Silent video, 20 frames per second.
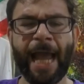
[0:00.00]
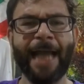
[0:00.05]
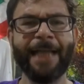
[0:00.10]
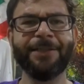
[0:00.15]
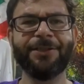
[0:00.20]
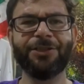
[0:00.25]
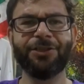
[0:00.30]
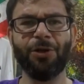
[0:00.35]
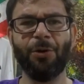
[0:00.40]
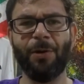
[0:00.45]

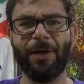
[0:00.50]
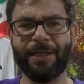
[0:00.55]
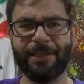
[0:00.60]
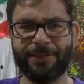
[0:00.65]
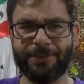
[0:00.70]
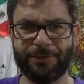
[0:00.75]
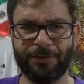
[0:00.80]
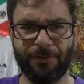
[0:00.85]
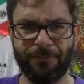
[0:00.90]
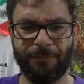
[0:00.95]
And so on and
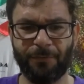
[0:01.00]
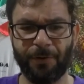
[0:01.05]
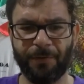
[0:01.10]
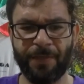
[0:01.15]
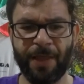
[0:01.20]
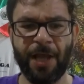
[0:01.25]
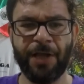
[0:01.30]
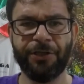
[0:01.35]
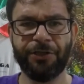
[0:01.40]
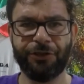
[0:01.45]
so forth.
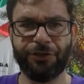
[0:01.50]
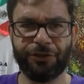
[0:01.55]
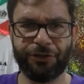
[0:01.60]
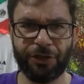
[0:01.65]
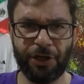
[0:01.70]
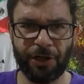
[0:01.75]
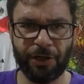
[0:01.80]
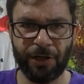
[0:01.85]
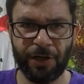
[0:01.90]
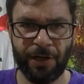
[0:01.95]

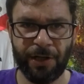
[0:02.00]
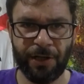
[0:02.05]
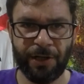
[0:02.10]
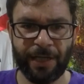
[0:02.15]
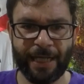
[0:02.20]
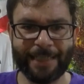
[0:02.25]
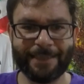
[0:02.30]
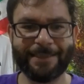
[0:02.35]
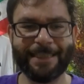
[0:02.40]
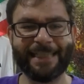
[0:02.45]
Sure,
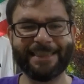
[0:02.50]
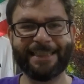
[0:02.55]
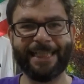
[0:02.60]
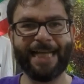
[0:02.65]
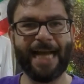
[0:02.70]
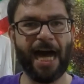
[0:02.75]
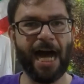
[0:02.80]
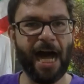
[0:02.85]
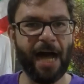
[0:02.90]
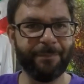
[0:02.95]
it's not the
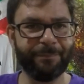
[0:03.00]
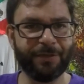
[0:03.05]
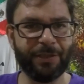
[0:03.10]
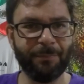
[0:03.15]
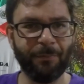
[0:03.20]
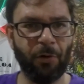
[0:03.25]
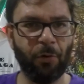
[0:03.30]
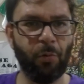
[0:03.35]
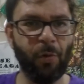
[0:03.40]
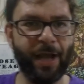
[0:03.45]

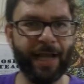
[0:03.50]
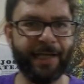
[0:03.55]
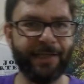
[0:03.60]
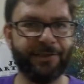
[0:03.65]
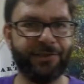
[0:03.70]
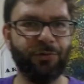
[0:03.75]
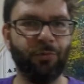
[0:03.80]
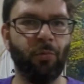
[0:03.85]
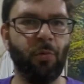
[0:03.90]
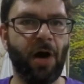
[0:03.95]
optimal way
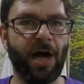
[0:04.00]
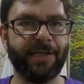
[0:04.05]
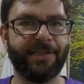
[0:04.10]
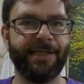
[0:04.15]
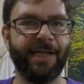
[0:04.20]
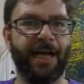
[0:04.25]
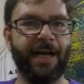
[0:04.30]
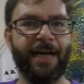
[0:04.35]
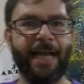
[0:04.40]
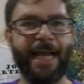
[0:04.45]
to
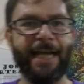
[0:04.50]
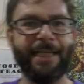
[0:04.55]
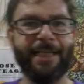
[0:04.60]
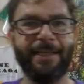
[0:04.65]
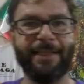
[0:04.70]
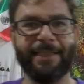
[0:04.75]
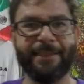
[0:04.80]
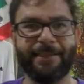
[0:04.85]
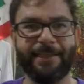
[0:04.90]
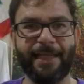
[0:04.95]
watch uh, any
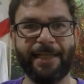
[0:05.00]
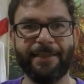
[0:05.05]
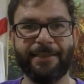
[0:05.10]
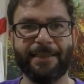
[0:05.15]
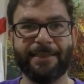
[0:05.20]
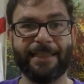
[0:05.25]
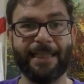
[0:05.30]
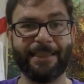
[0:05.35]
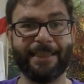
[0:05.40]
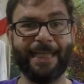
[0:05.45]
of these things.
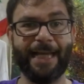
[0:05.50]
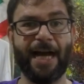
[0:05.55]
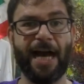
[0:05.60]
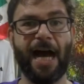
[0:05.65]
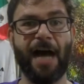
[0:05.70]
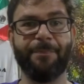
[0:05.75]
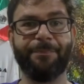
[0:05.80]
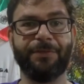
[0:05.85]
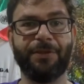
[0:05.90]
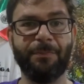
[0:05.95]
It's not the
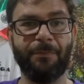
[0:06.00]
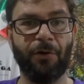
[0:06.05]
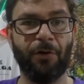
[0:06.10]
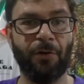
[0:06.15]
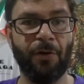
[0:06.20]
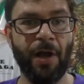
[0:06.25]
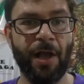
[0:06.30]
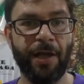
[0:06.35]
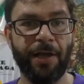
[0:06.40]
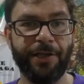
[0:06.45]

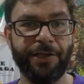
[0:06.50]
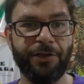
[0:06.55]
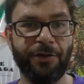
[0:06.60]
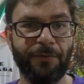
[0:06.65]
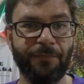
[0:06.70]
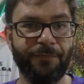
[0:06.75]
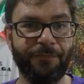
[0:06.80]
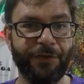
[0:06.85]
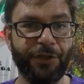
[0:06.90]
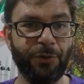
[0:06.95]
optimal, you
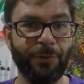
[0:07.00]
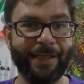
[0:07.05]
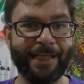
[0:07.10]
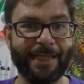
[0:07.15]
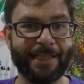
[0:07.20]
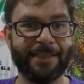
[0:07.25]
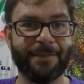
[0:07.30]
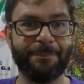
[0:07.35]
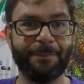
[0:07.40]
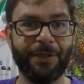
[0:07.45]
know, viewing
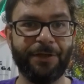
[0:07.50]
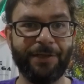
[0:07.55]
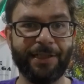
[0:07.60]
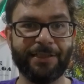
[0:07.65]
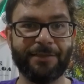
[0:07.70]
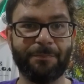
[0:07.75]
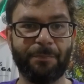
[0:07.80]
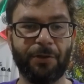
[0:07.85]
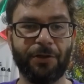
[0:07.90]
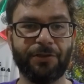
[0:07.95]

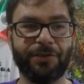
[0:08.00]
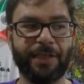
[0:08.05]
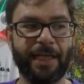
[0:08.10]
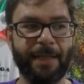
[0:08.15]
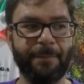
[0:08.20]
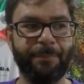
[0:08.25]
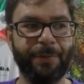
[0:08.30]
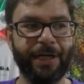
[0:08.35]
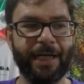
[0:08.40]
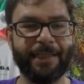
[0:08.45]
experience per
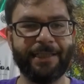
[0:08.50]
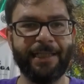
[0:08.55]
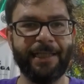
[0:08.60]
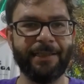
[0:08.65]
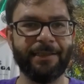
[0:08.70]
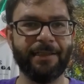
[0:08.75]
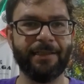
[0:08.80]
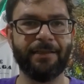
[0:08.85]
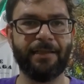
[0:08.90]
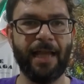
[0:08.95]
se. But at the
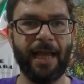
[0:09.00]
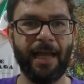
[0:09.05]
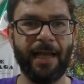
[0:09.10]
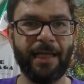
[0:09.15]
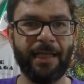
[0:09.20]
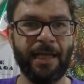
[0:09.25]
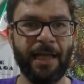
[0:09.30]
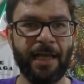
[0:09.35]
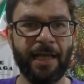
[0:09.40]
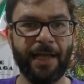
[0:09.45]
end of the
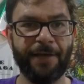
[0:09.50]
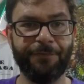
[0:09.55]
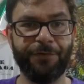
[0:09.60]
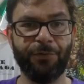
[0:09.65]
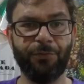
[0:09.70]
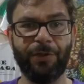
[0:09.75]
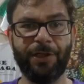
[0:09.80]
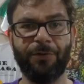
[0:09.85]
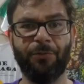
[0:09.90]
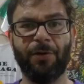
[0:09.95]
day, if
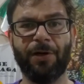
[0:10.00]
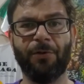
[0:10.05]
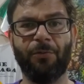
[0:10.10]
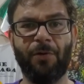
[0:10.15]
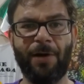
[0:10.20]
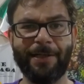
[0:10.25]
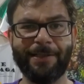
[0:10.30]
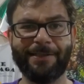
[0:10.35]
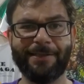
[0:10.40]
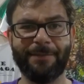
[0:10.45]
you really want to
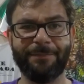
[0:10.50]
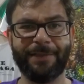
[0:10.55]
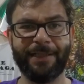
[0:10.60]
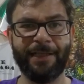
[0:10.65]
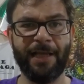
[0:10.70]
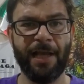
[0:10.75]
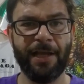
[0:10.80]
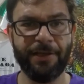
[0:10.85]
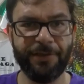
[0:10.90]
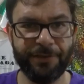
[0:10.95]
watch
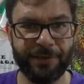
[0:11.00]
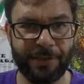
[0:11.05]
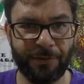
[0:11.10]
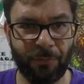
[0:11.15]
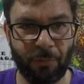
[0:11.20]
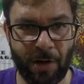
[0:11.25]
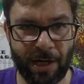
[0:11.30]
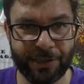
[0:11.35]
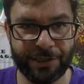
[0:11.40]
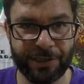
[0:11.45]
something, you can
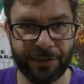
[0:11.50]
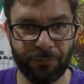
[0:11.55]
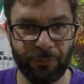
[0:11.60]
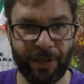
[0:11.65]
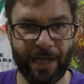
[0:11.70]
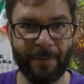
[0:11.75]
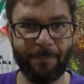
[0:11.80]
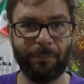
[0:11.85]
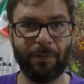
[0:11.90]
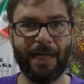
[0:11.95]
watch it.
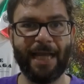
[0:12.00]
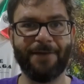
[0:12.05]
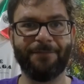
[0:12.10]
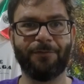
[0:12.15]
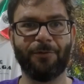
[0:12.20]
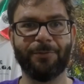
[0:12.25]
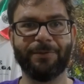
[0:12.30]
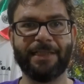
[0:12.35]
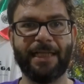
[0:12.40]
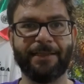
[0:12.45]
We have
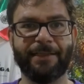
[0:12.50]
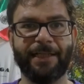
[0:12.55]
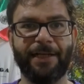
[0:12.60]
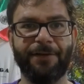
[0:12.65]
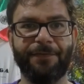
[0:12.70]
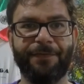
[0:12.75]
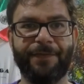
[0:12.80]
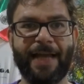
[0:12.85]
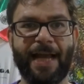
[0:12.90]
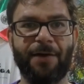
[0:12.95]
platforms out
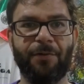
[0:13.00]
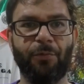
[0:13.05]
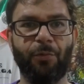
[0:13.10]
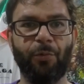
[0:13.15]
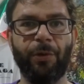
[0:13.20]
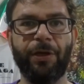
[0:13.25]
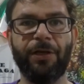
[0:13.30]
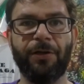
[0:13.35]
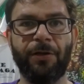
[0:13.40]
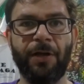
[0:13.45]
there that
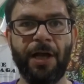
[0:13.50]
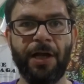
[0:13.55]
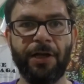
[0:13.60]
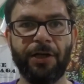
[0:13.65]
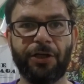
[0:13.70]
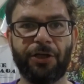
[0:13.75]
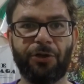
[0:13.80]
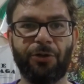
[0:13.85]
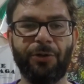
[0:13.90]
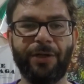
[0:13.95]
will
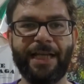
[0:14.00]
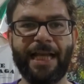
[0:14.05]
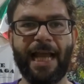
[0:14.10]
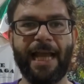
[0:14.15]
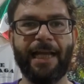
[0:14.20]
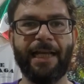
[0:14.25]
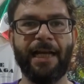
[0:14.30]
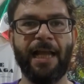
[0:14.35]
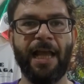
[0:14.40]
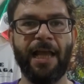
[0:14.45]

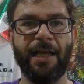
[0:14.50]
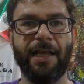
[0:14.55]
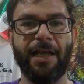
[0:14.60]
create